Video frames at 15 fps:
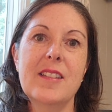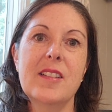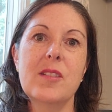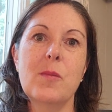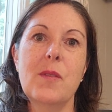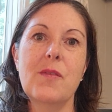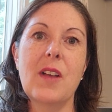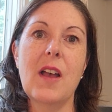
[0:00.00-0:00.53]
So
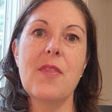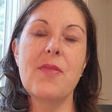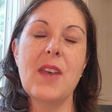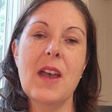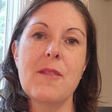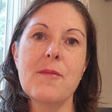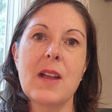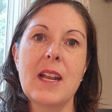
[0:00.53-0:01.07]
we've got
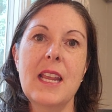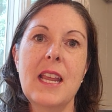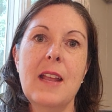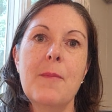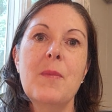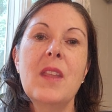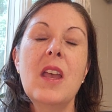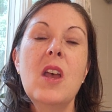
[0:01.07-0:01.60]
that ready.
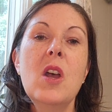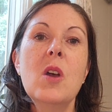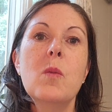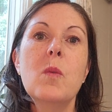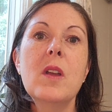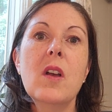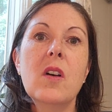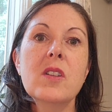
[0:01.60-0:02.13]

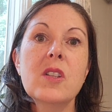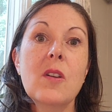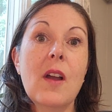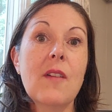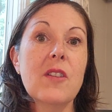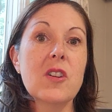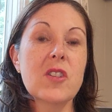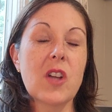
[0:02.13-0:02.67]
We also
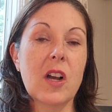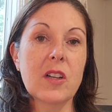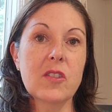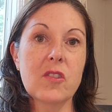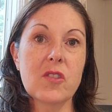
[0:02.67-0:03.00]
have our doctor